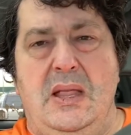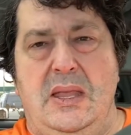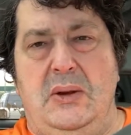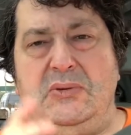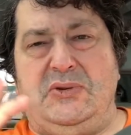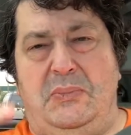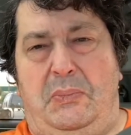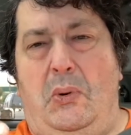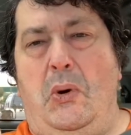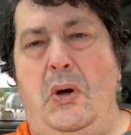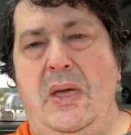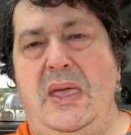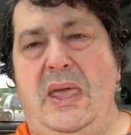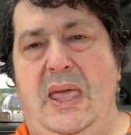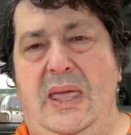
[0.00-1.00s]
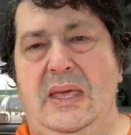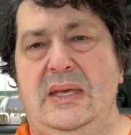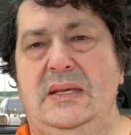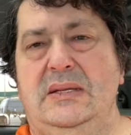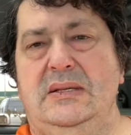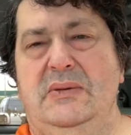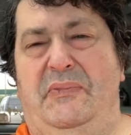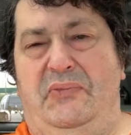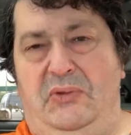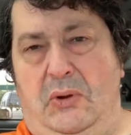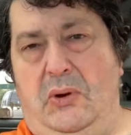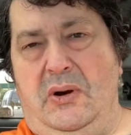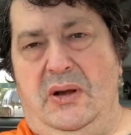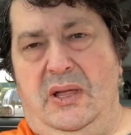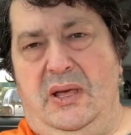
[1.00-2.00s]
There was a boy in
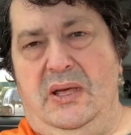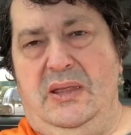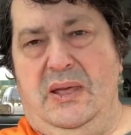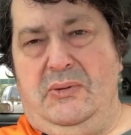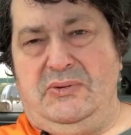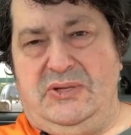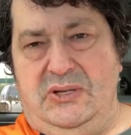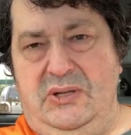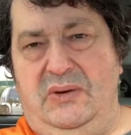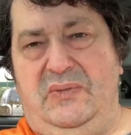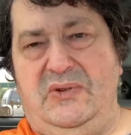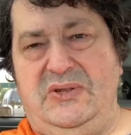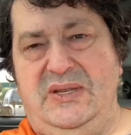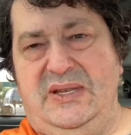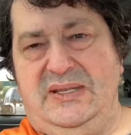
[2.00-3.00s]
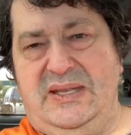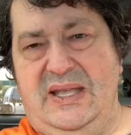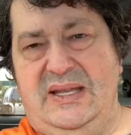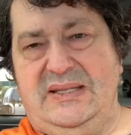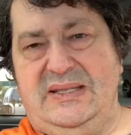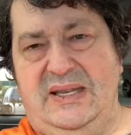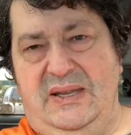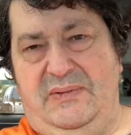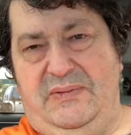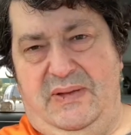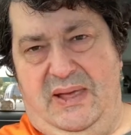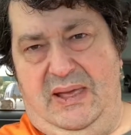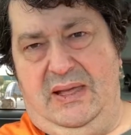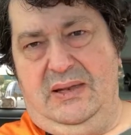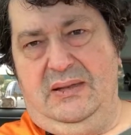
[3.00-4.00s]
Florida that was a University of Tennessee
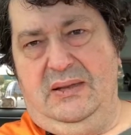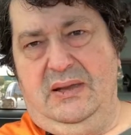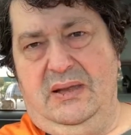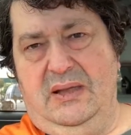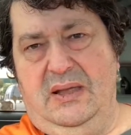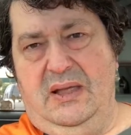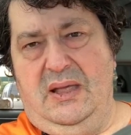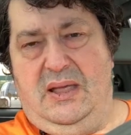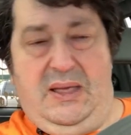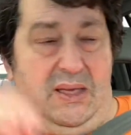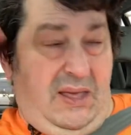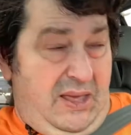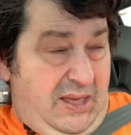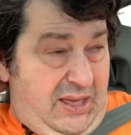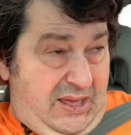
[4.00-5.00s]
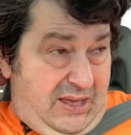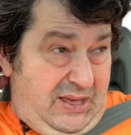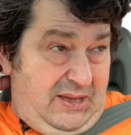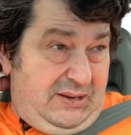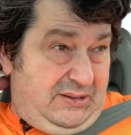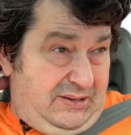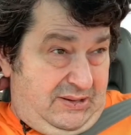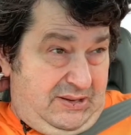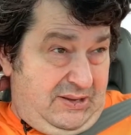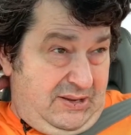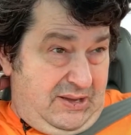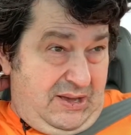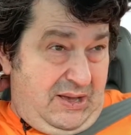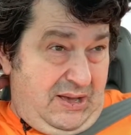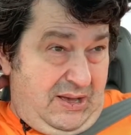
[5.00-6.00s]
fan, and
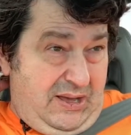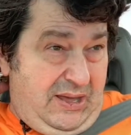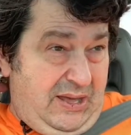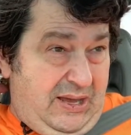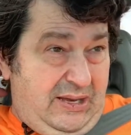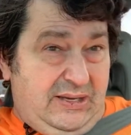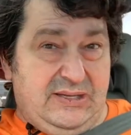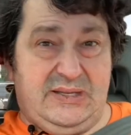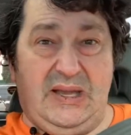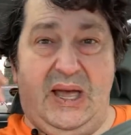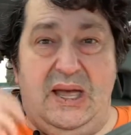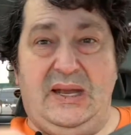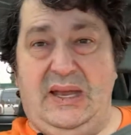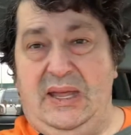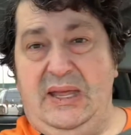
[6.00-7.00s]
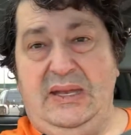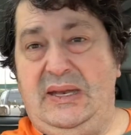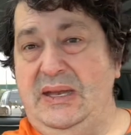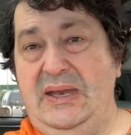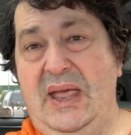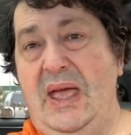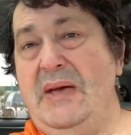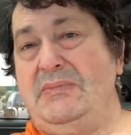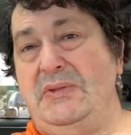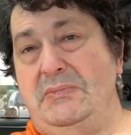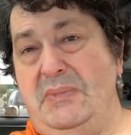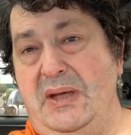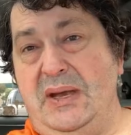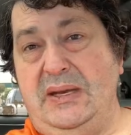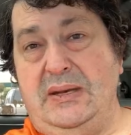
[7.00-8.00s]
he decided he didn't have the
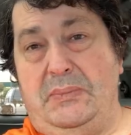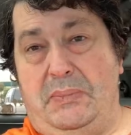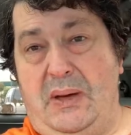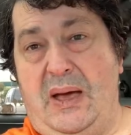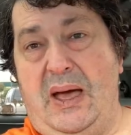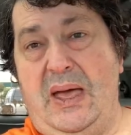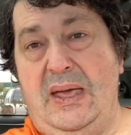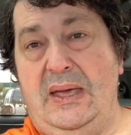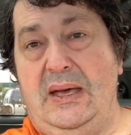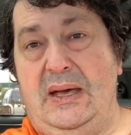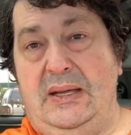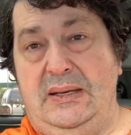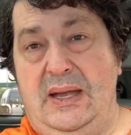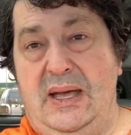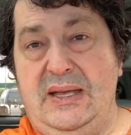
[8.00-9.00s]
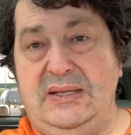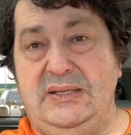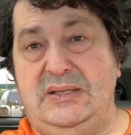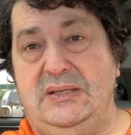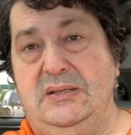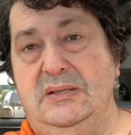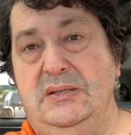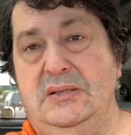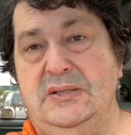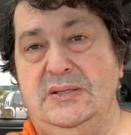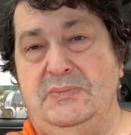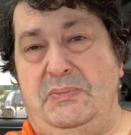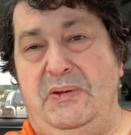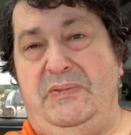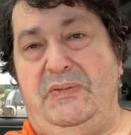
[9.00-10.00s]
money to buy a nice,
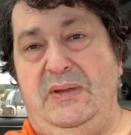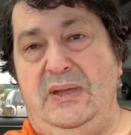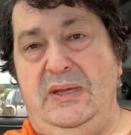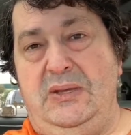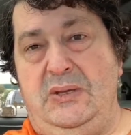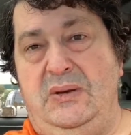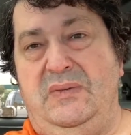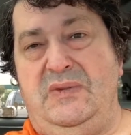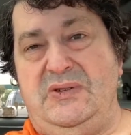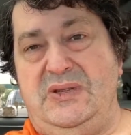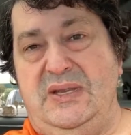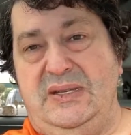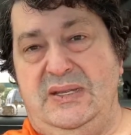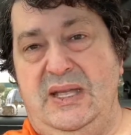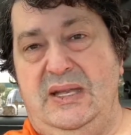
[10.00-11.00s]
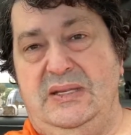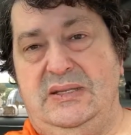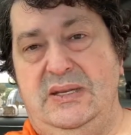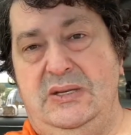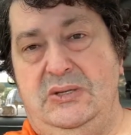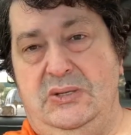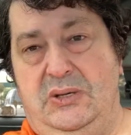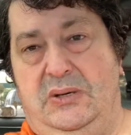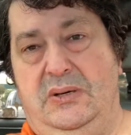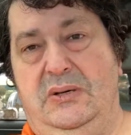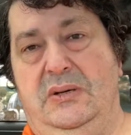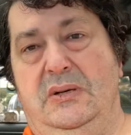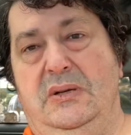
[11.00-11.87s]
spiffy University of Tennessee shirt.